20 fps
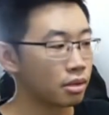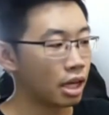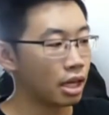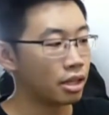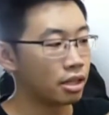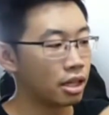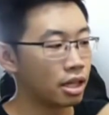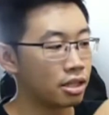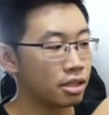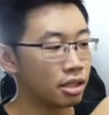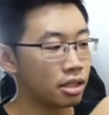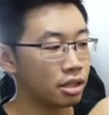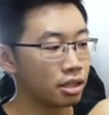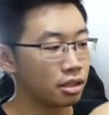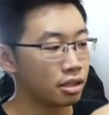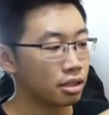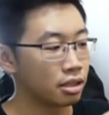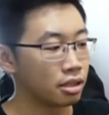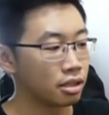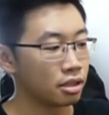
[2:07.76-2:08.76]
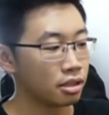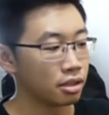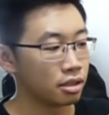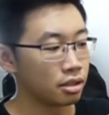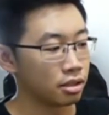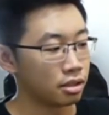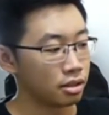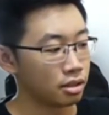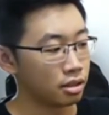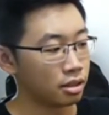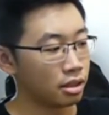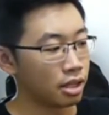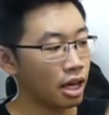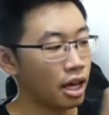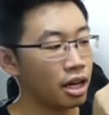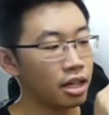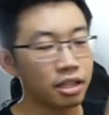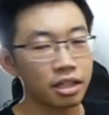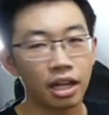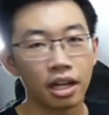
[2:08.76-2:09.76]
and there's a
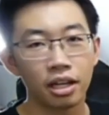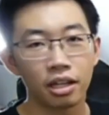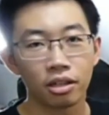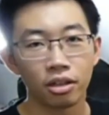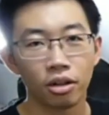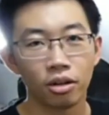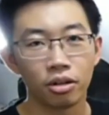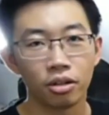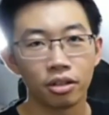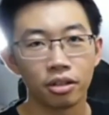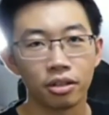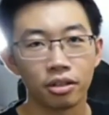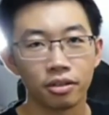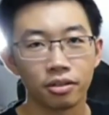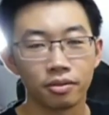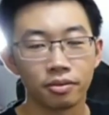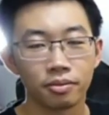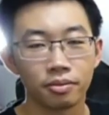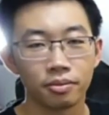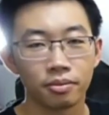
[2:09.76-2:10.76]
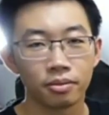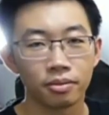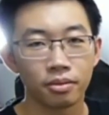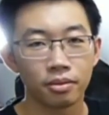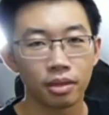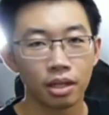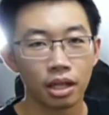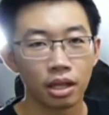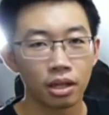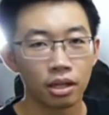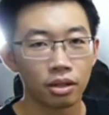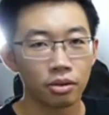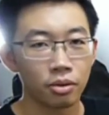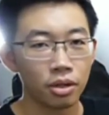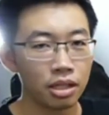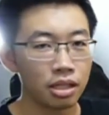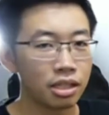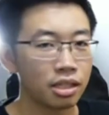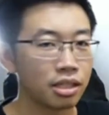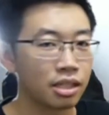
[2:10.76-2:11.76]
airtight lock here.
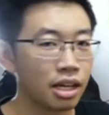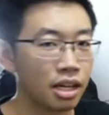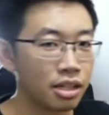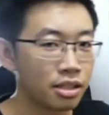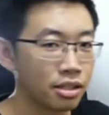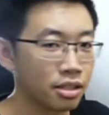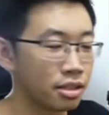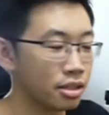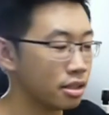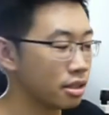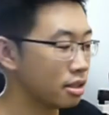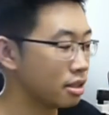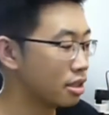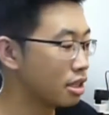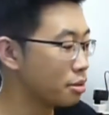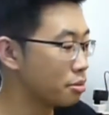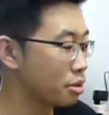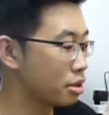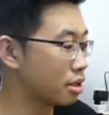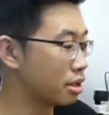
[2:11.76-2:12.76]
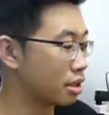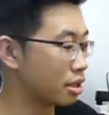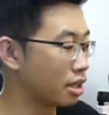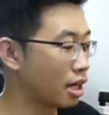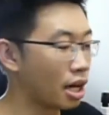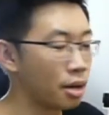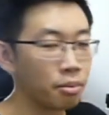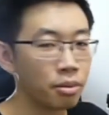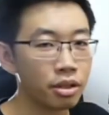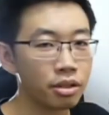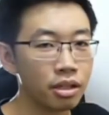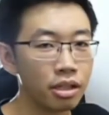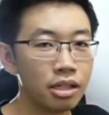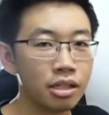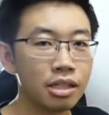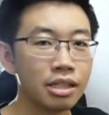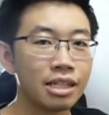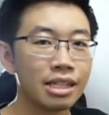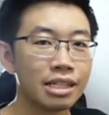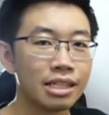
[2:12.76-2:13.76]
What it does is it keeps the
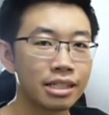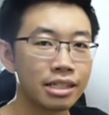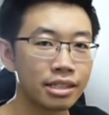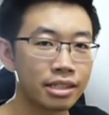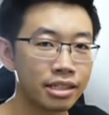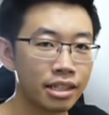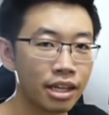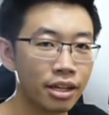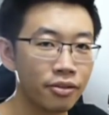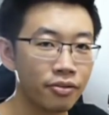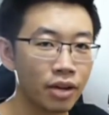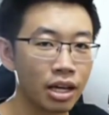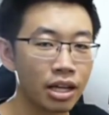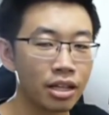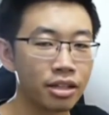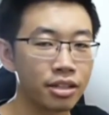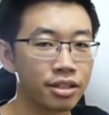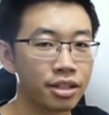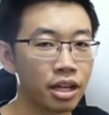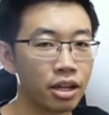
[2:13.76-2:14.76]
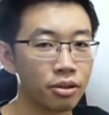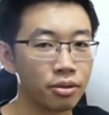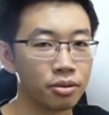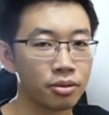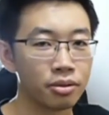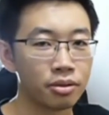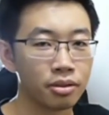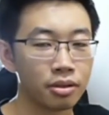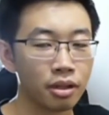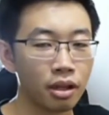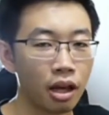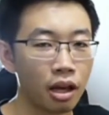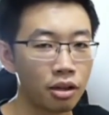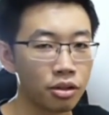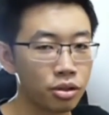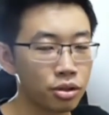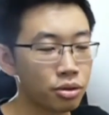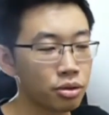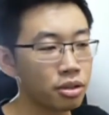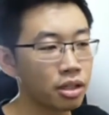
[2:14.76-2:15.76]
camera safe and sound,
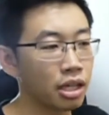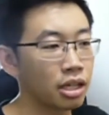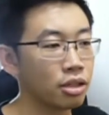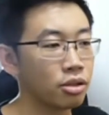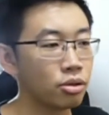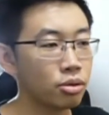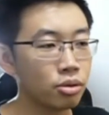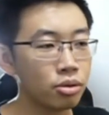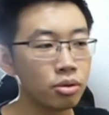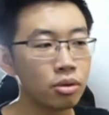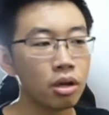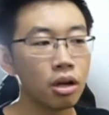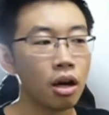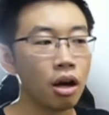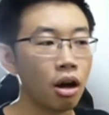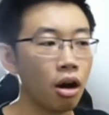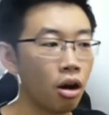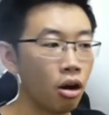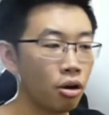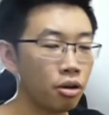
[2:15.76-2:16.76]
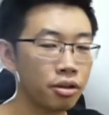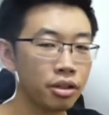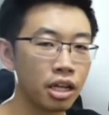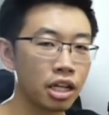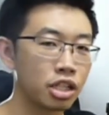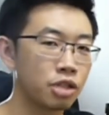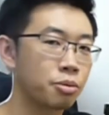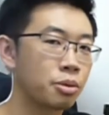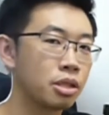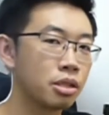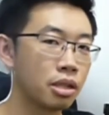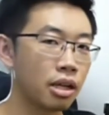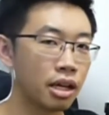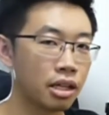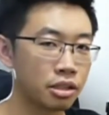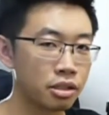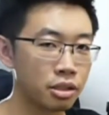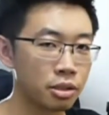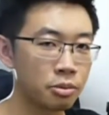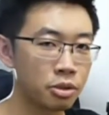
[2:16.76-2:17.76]
so you can do all the
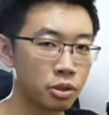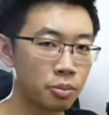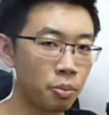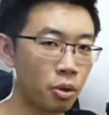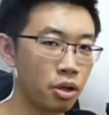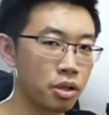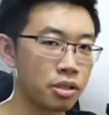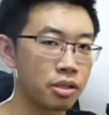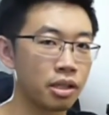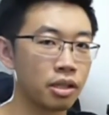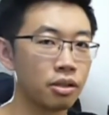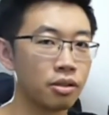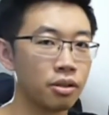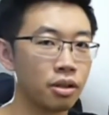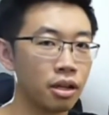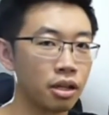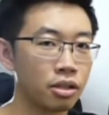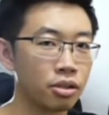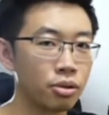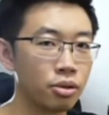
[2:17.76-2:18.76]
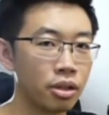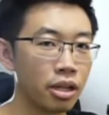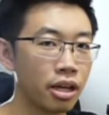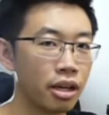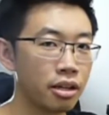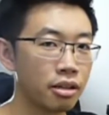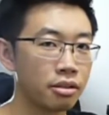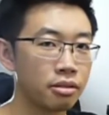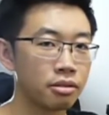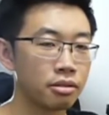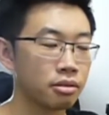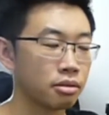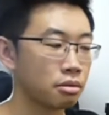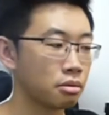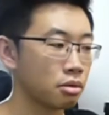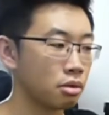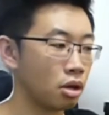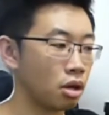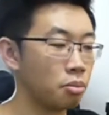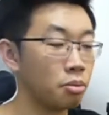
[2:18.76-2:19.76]
extreme sports that you are good at,
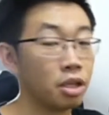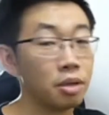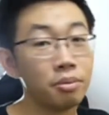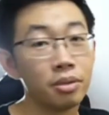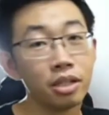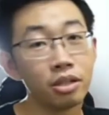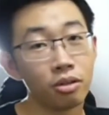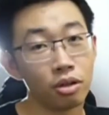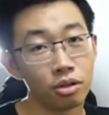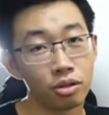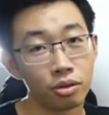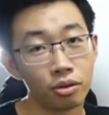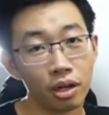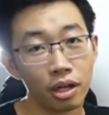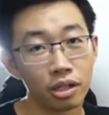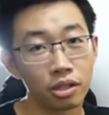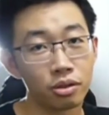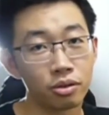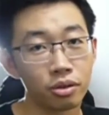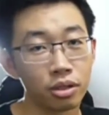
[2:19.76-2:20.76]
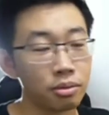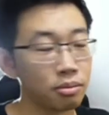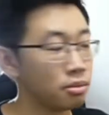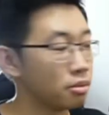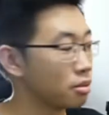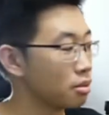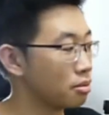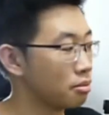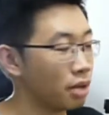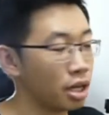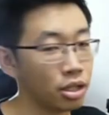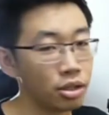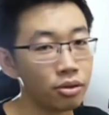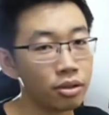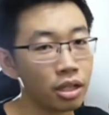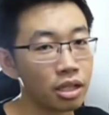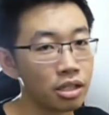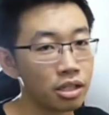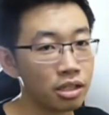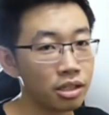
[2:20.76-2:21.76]
or maybe not so extreme, but you
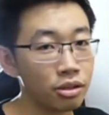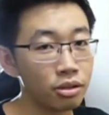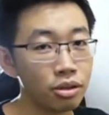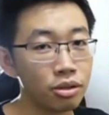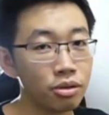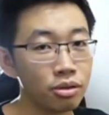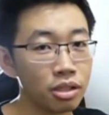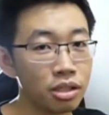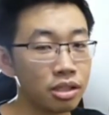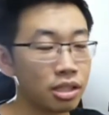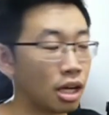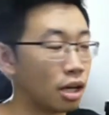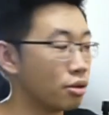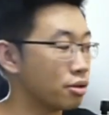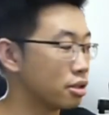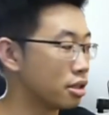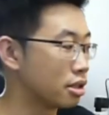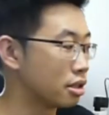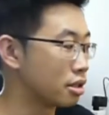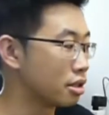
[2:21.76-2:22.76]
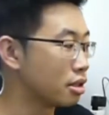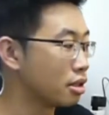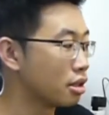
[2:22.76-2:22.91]
can still use this housing.